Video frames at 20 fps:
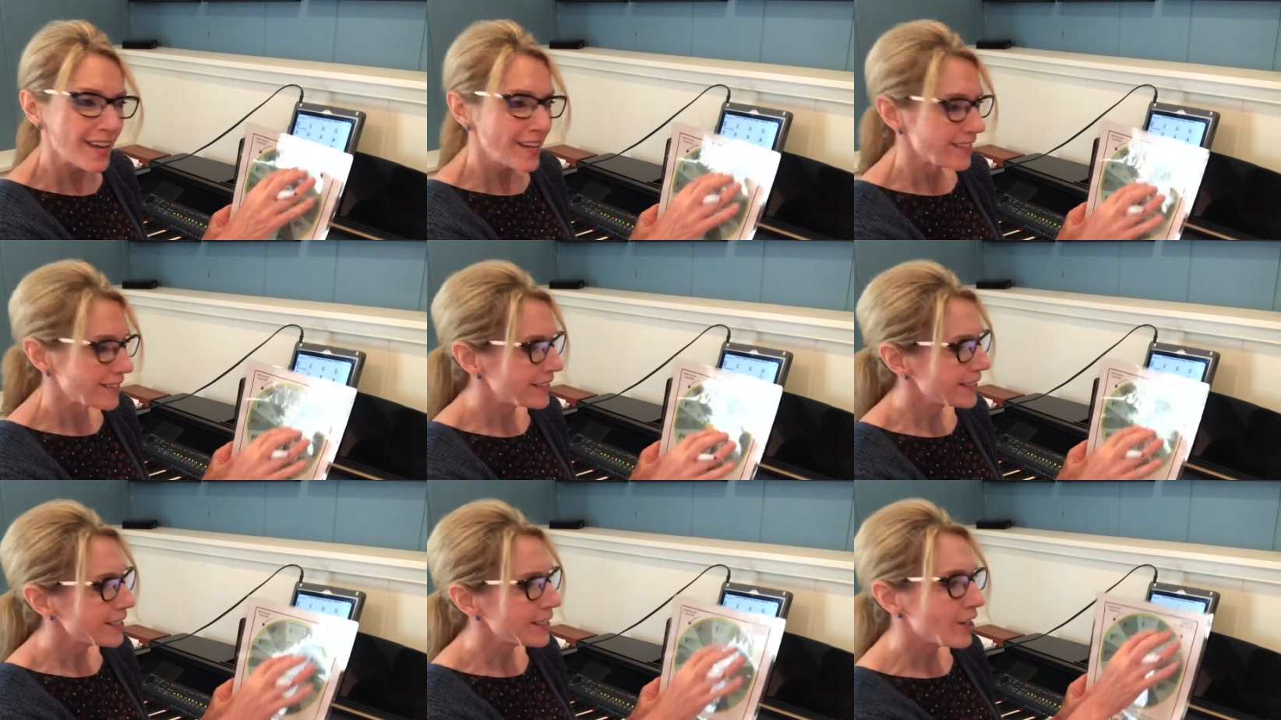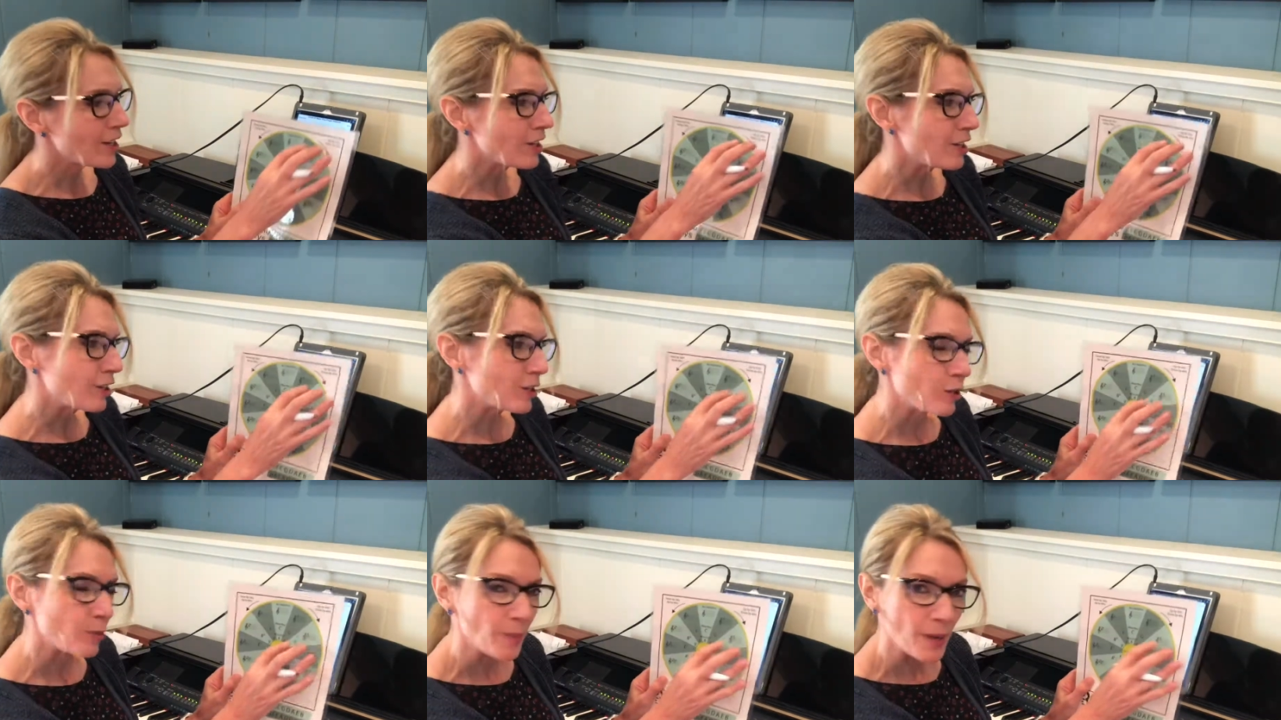see all
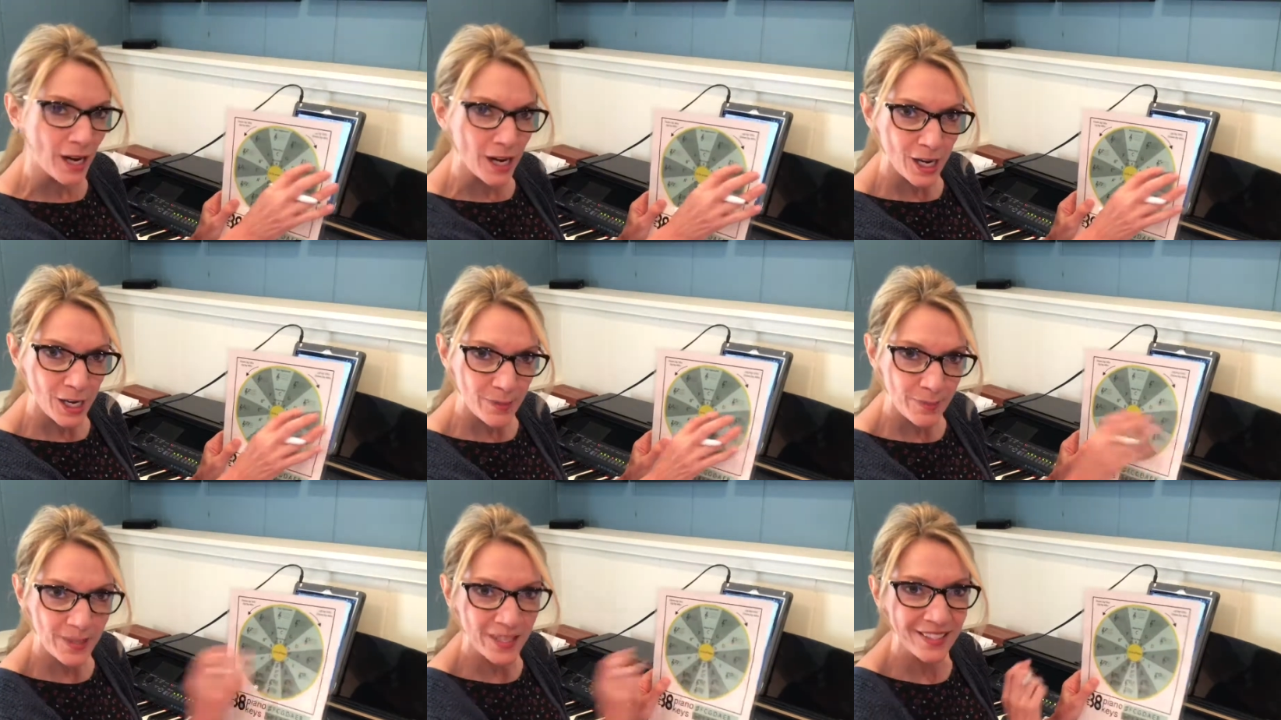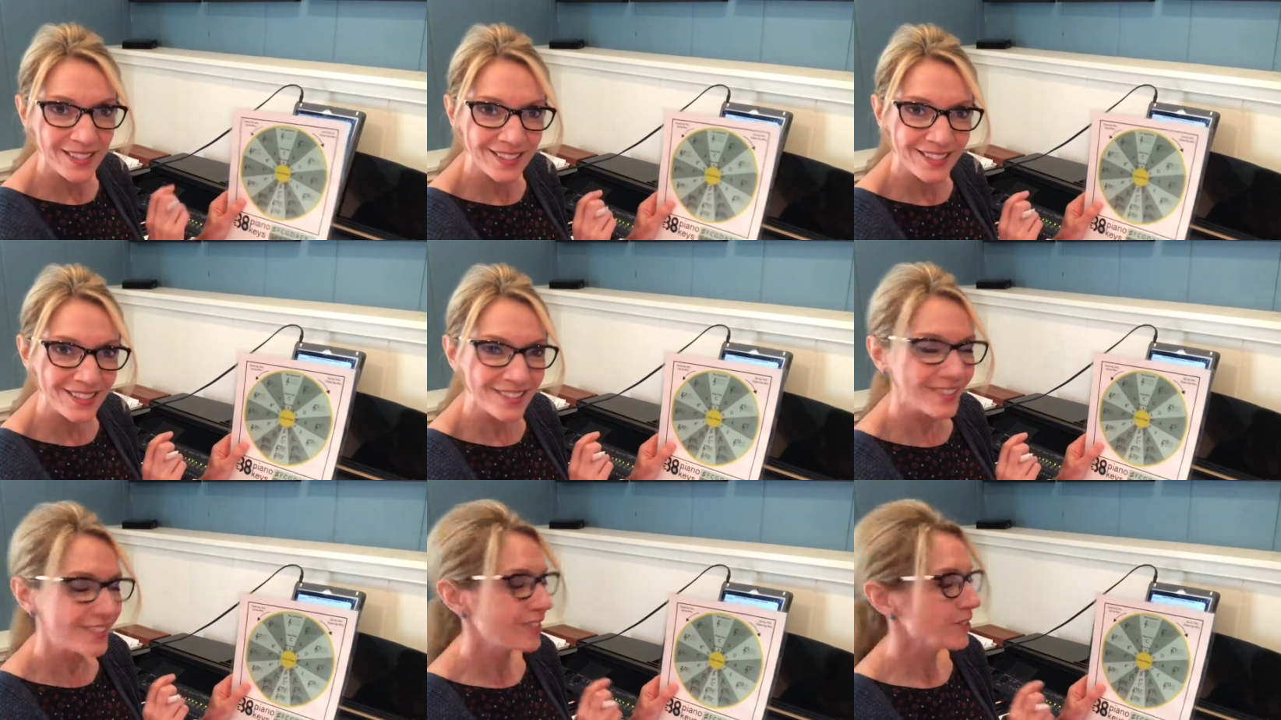the little pie
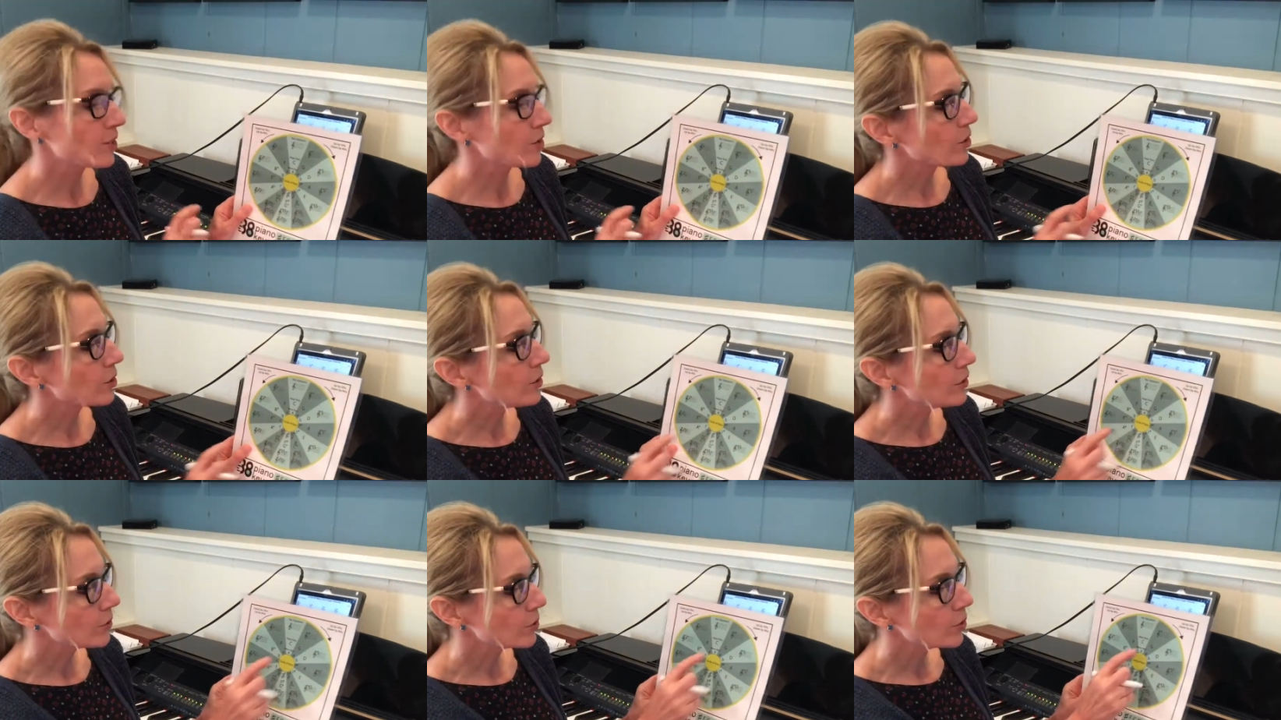pieces in this circle?